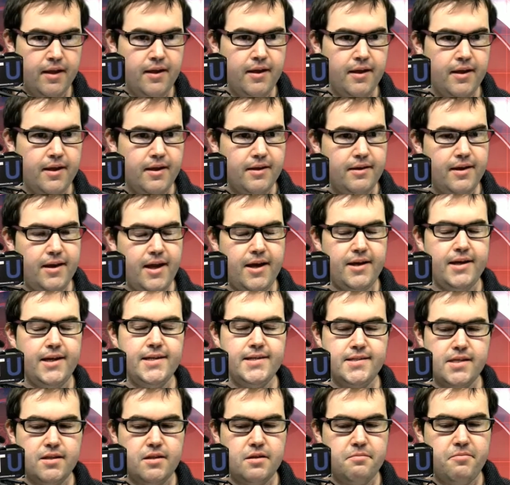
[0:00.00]
Now,
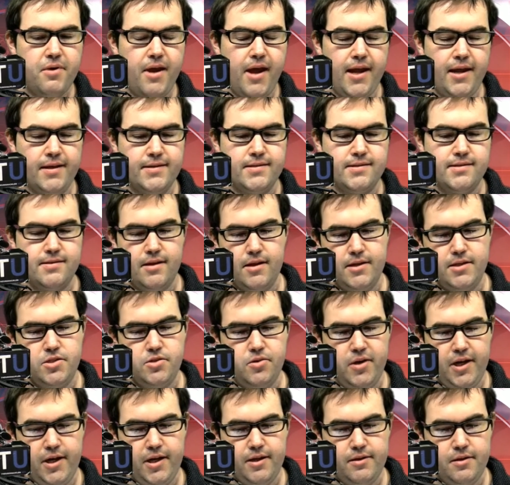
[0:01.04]
is it the banks uh,
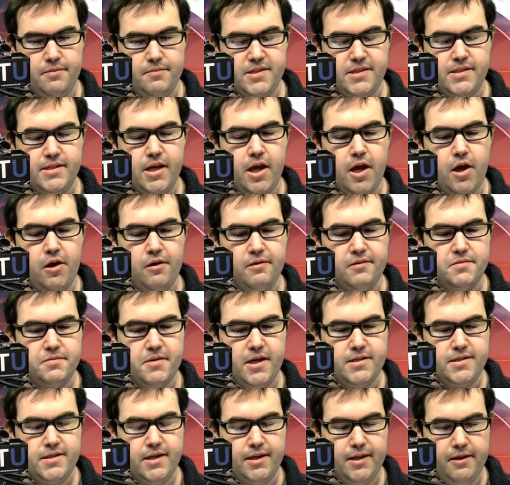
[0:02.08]
doing it themselves,
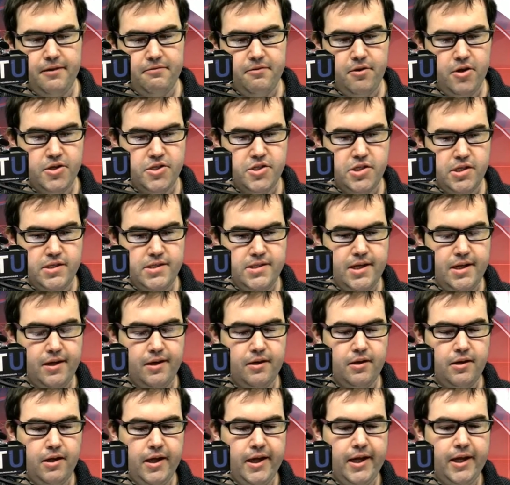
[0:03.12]
basically virtue
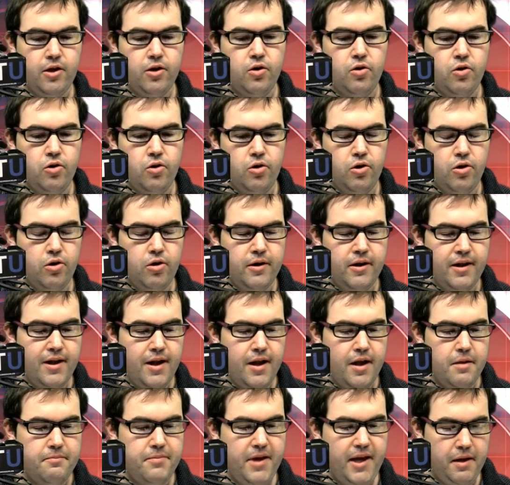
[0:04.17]
signaling or
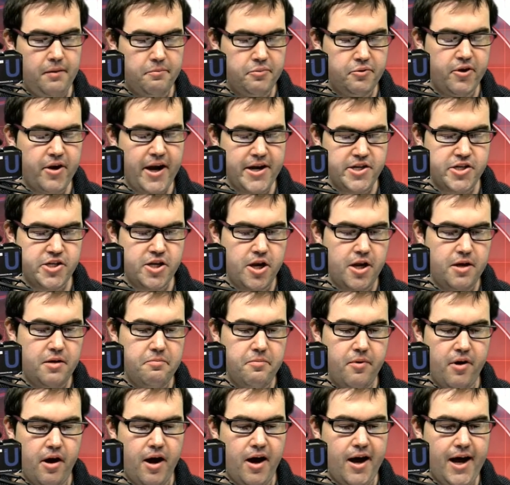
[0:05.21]
being pressured
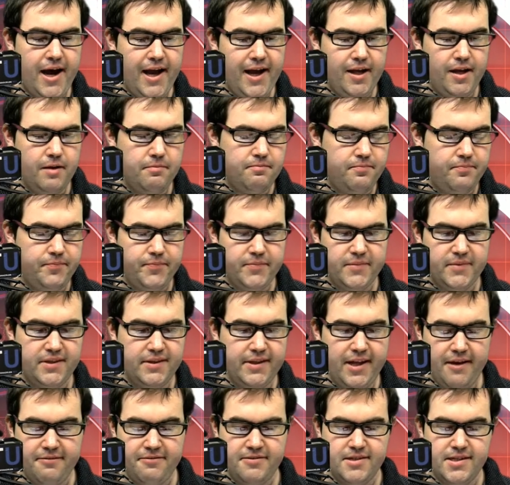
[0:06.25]
by
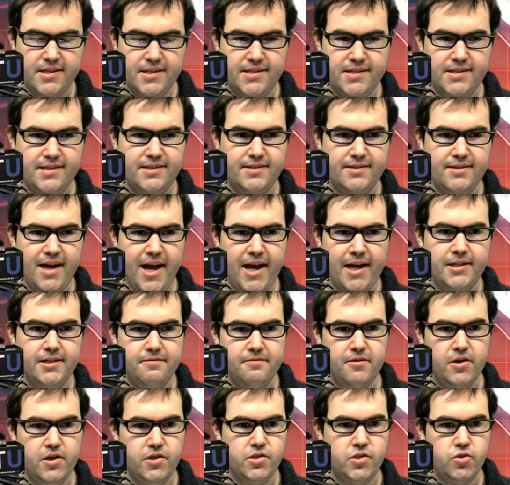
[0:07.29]
leftist
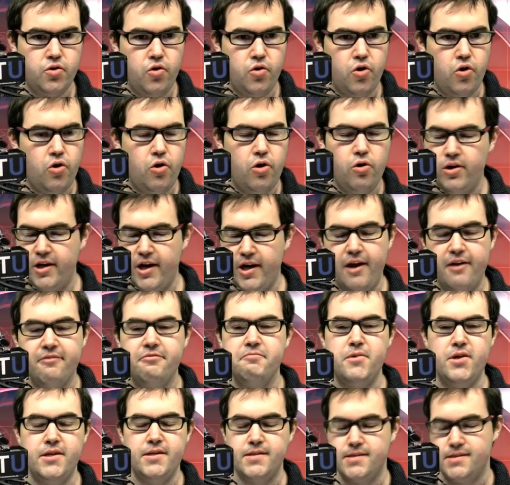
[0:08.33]
activists or, or
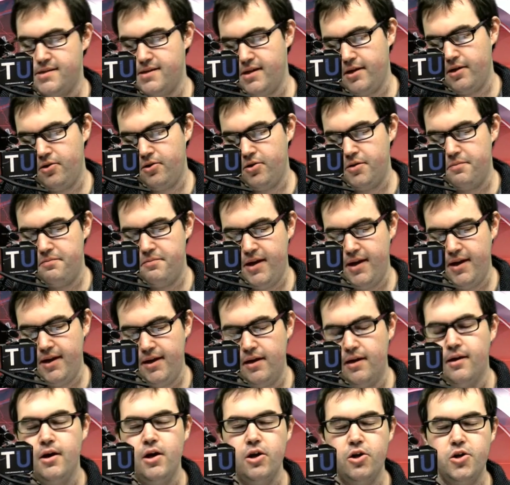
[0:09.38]
governments. It could be
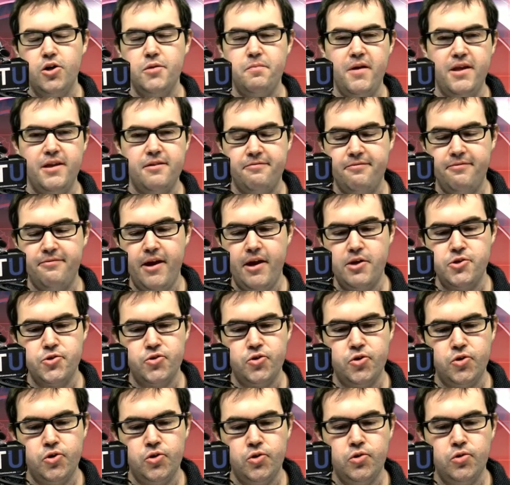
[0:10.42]
could be the
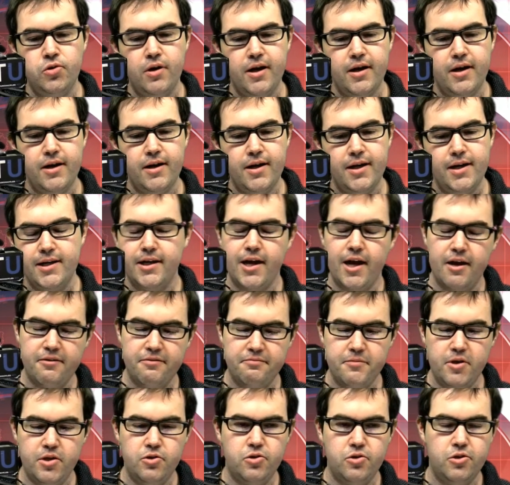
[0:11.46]
federal uh,
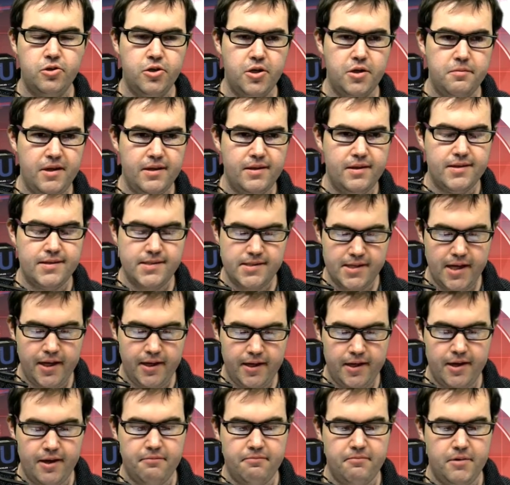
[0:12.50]
government or could be the state
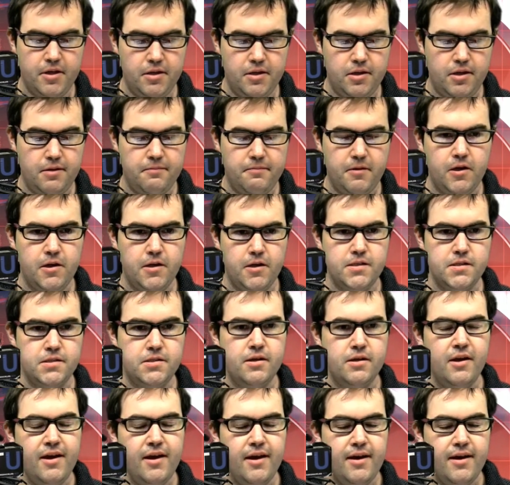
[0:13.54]
government uh, because,
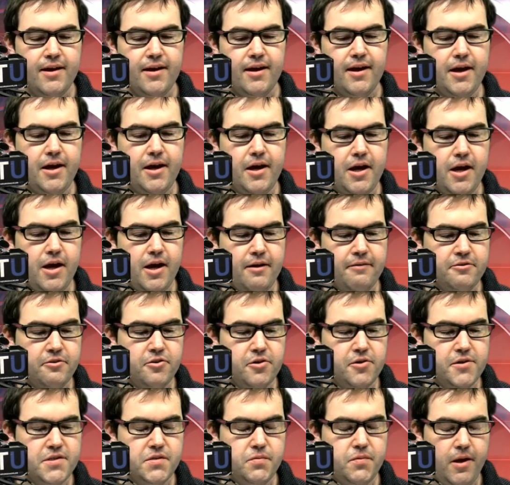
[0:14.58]
uh, of
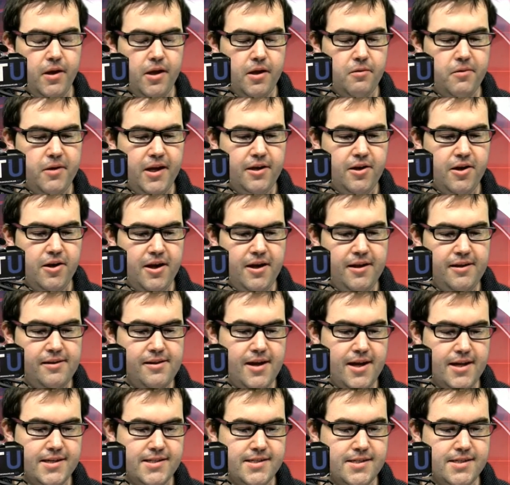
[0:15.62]
course, we, we know
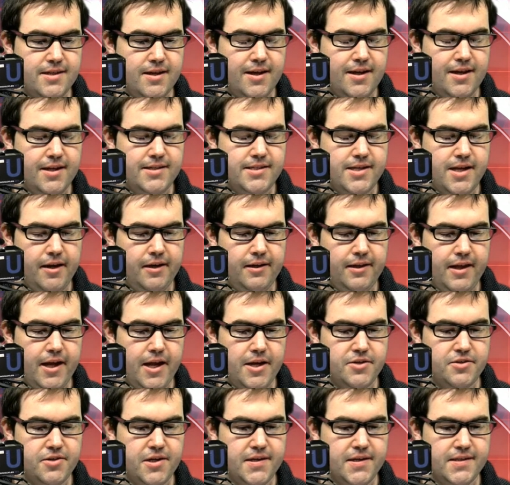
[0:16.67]
that uh, Daniel
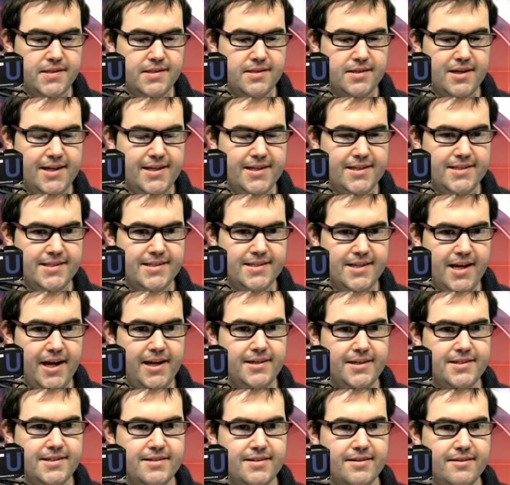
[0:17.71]
Andrews' uh,
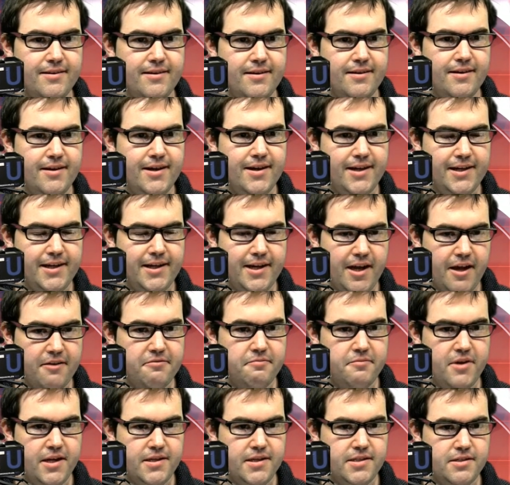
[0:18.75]
state uh,
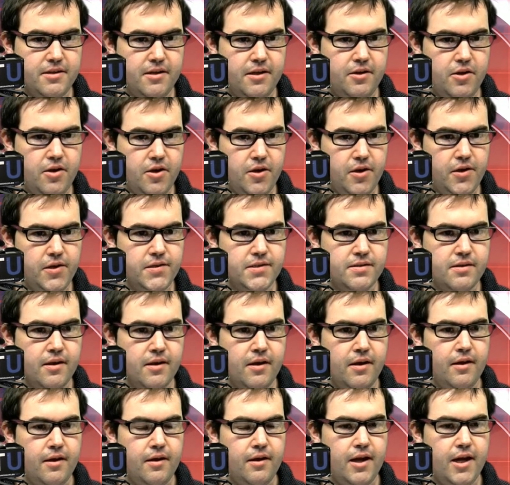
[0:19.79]
government knows
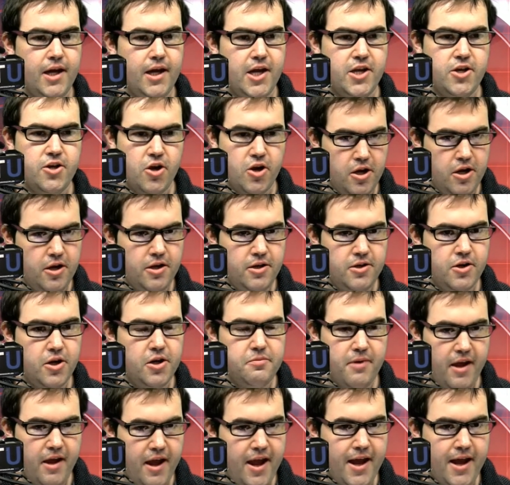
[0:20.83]
no, no
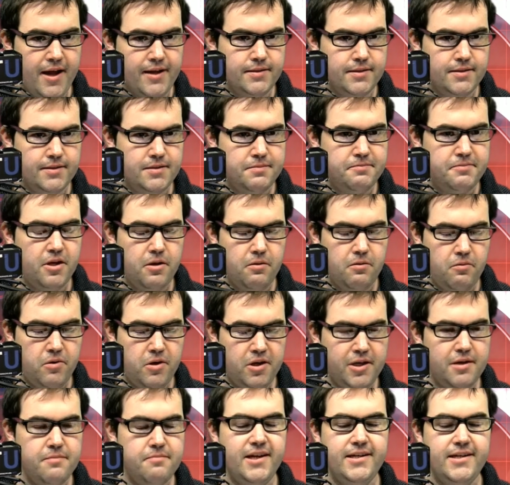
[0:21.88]
bounds. But what
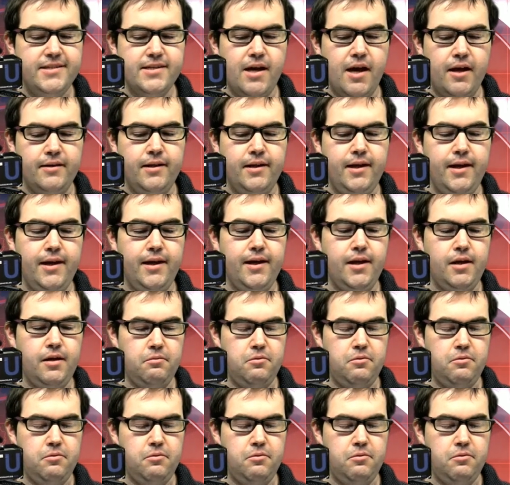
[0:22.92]
can be done here?